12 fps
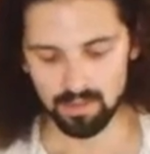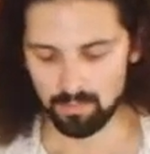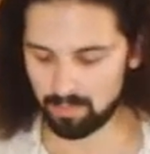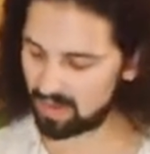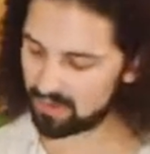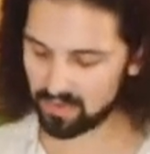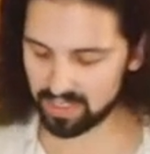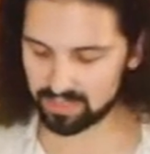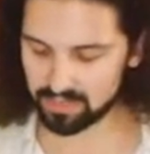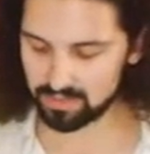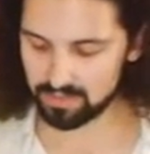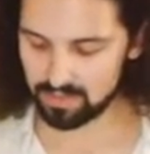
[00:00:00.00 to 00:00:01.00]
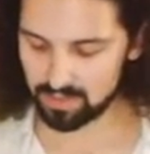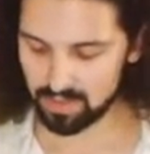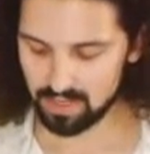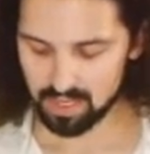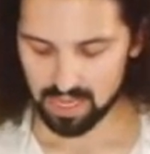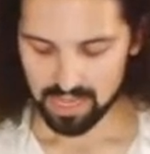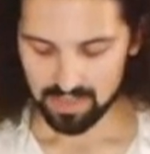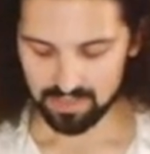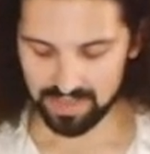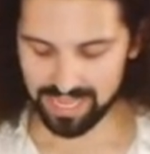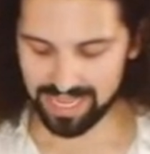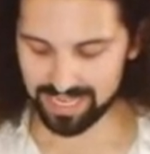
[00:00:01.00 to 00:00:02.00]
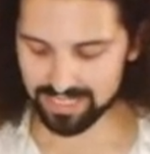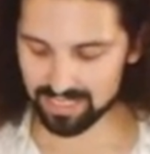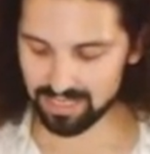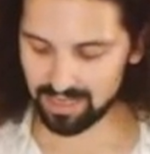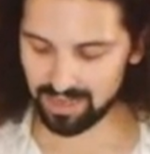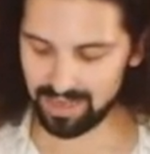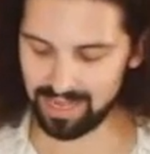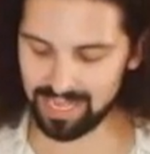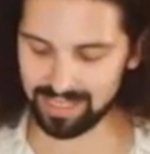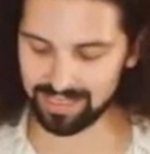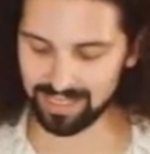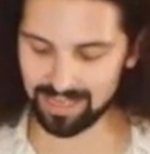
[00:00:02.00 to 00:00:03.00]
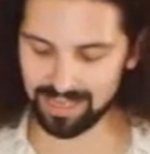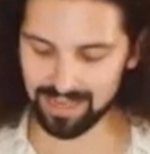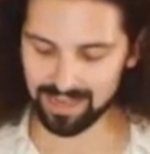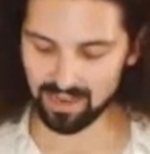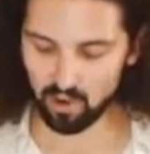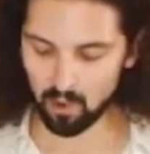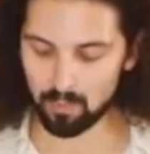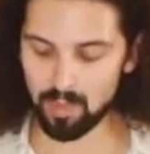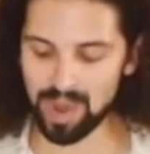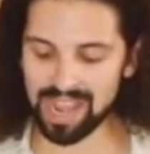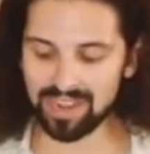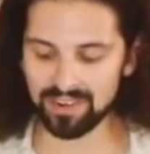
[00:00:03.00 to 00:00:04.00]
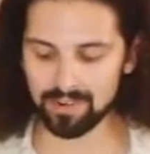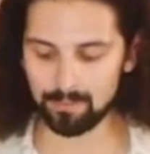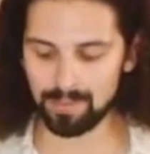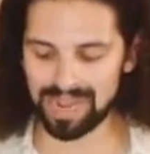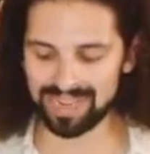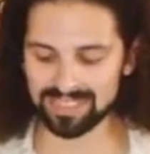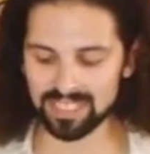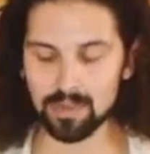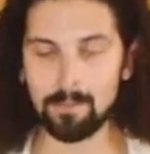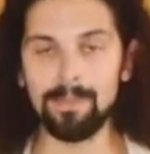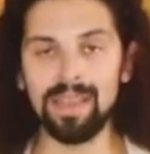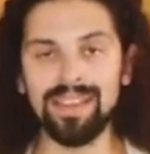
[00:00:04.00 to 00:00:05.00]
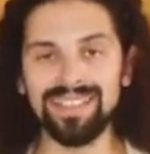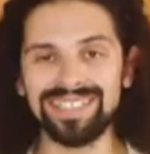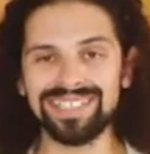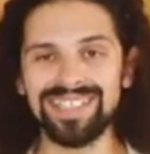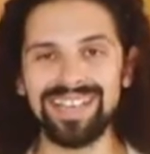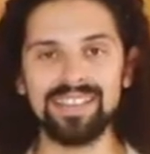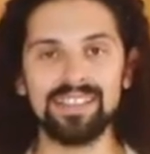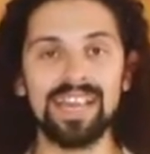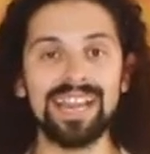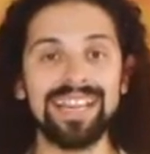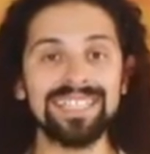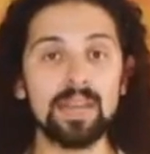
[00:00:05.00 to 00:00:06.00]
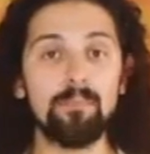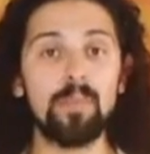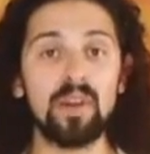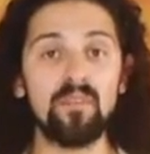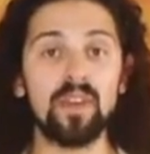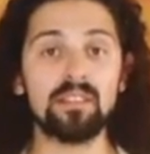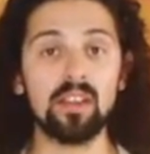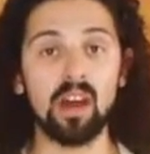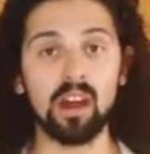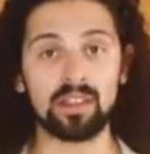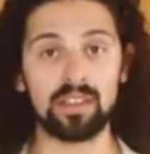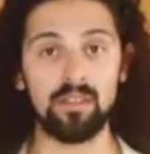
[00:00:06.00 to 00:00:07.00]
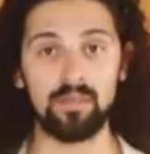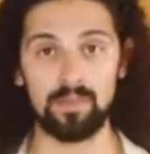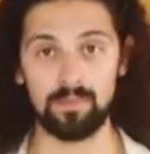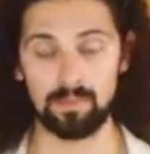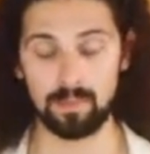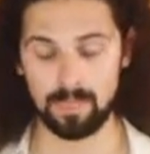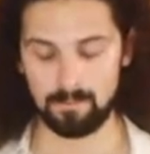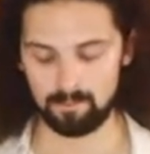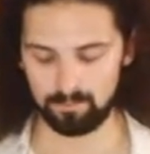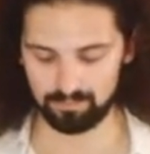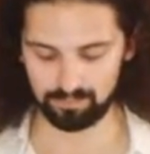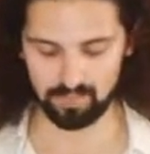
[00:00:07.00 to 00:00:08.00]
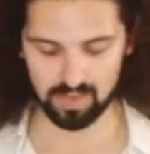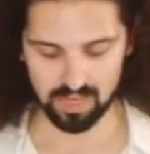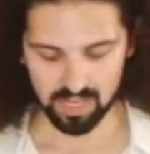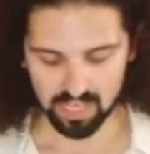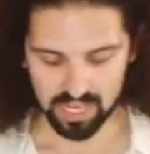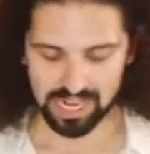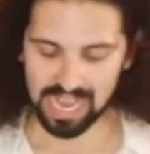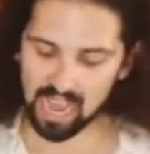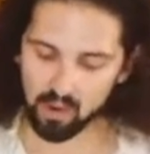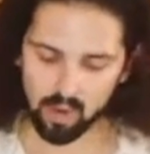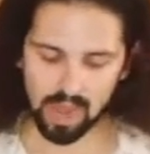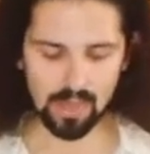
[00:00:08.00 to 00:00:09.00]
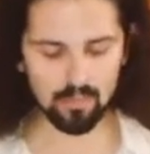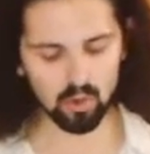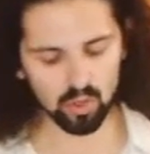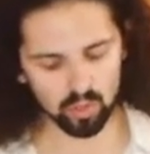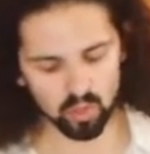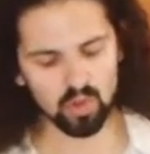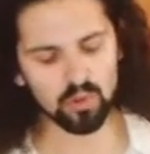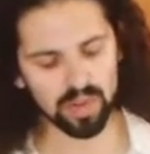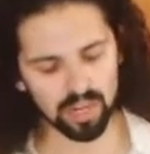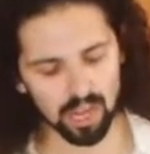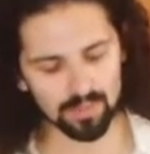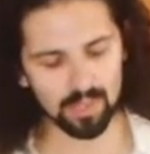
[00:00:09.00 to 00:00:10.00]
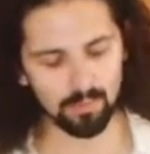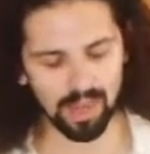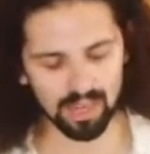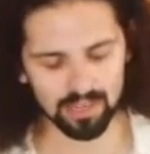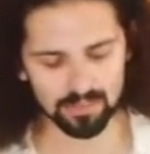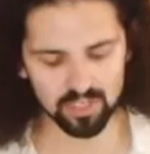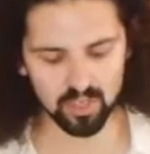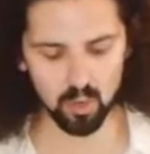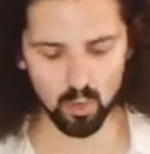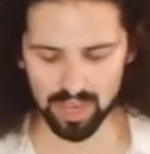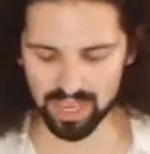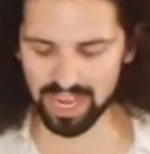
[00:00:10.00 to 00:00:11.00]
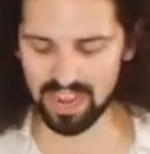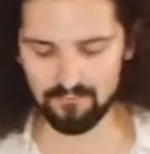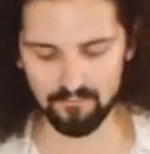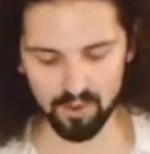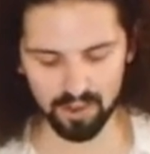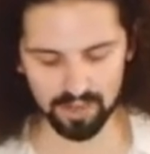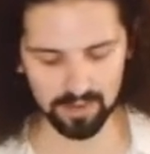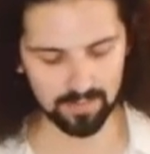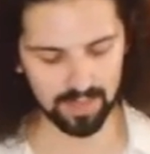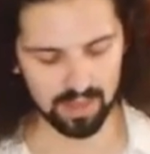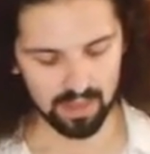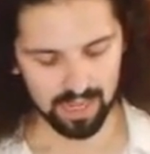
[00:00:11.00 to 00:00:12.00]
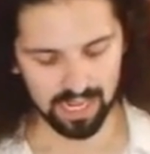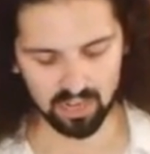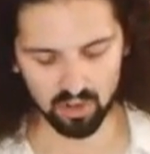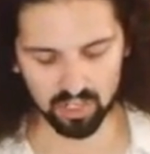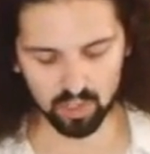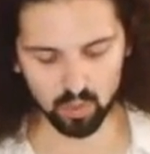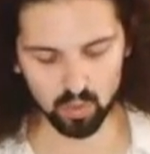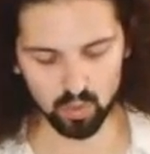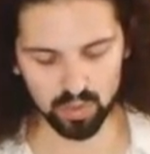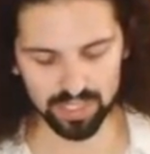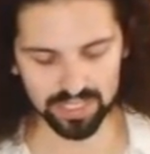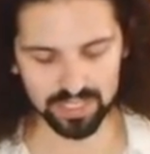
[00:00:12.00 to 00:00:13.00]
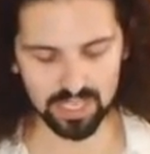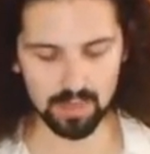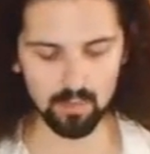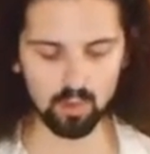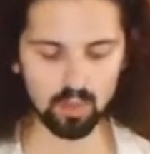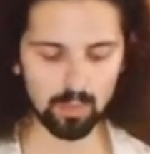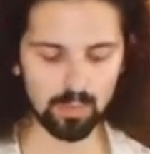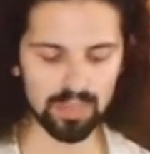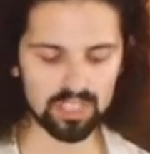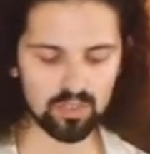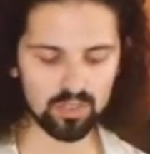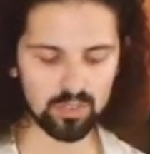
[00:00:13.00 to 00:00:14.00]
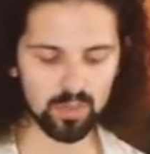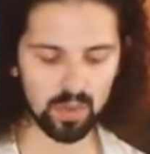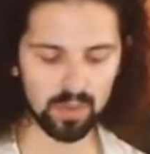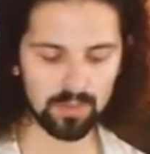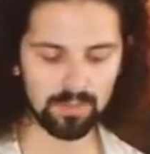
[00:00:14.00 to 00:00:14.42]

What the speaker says: Perfect. These lit or brighter pads means that is a perfect octave. Now I'm going to crank up the volume so we can have fun. In order to do this, I'm going to press Control.